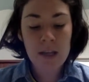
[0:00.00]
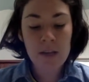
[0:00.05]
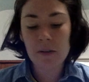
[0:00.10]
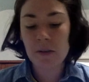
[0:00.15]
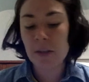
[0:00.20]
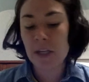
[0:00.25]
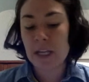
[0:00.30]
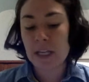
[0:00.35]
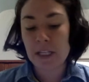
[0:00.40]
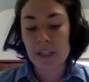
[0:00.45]

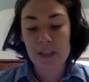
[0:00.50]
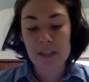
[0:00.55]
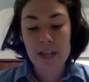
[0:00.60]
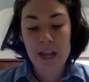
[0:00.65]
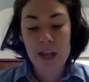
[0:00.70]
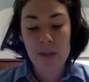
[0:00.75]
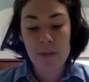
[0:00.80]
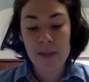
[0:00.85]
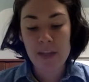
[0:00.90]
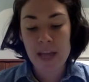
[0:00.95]
"You
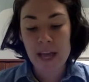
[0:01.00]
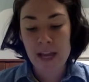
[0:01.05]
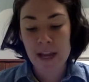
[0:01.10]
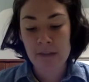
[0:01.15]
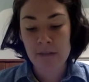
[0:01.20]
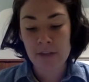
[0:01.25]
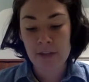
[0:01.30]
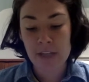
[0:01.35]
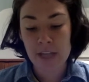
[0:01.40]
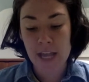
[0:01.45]
tell me that
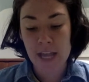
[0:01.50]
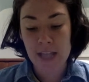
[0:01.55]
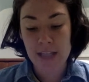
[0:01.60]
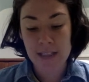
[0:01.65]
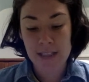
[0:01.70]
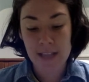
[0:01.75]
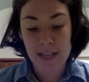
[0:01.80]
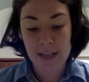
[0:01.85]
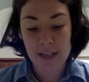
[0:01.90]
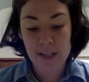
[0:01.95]
every day,"
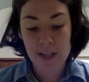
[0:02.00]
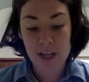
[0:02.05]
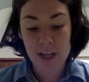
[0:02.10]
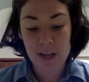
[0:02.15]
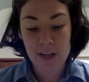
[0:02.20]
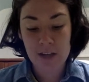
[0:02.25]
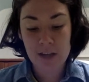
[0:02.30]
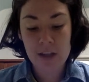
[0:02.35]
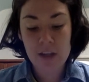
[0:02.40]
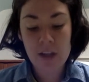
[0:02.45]
said
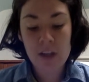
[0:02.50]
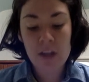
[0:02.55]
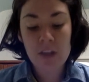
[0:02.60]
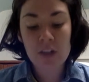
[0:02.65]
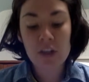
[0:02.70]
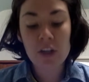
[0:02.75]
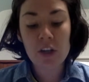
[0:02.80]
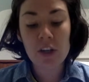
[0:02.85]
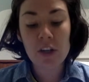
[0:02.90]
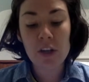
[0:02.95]
Tuck,
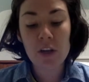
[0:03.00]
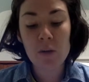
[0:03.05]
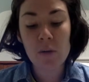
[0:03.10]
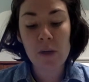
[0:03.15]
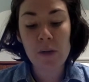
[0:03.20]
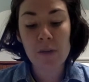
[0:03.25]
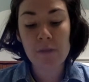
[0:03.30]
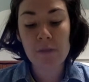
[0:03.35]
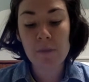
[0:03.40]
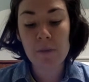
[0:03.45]
turning
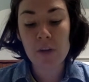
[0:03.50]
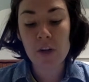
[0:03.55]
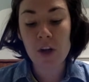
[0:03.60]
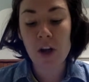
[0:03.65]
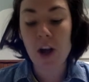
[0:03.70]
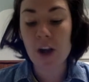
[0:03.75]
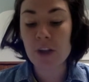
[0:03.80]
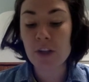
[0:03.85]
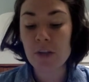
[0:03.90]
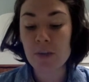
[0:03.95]
away from her
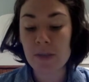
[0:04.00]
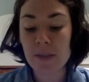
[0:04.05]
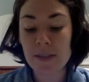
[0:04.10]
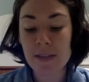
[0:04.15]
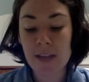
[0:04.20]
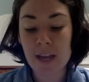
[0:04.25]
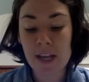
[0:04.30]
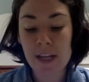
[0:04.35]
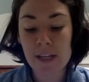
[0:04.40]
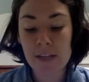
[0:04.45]
onto his
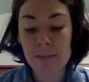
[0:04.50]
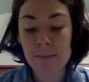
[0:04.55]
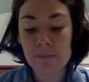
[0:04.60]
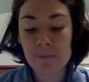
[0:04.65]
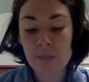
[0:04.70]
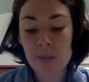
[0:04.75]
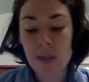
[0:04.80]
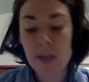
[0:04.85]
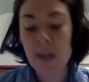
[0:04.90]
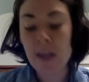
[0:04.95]
side.
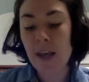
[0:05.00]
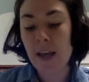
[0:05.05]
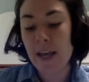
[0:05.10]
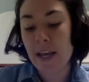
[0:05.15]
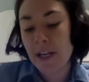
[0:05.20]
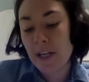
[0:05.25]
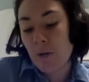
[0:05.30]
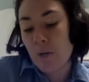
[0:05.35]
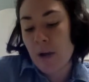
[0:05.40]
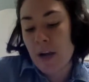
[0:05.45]

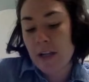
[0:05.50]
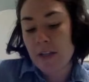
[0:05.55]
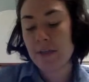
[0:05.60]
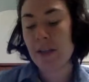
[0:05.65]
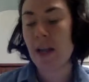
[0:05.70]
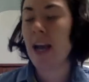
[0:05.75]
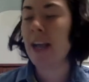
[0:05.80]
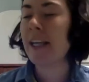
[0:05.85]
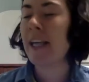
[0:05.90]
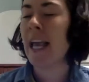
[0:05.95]
"Anyways,
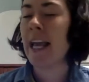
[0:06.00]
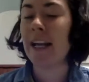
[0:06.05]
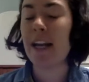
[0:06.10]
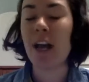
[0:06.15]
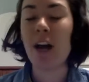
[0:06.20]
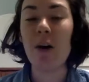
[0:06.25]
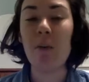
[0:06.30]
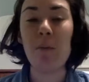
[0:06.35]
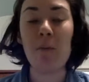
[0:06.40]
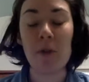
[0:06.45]
I can't
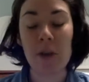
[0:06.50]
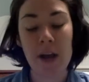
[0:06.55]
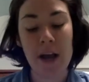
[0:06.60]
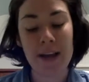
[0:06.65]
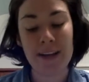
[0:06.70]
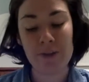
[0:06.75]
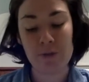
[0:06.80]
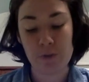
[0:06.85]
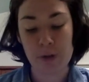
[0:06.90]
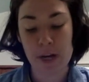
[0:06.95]
help what
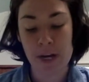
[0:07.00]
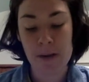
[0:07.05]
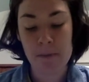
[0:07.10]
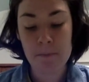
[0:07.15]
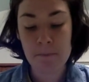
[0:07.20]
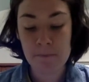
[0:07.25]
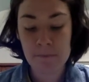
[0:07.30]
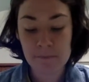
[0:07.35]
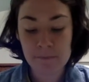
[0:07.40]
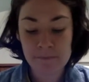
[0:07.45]
I dream."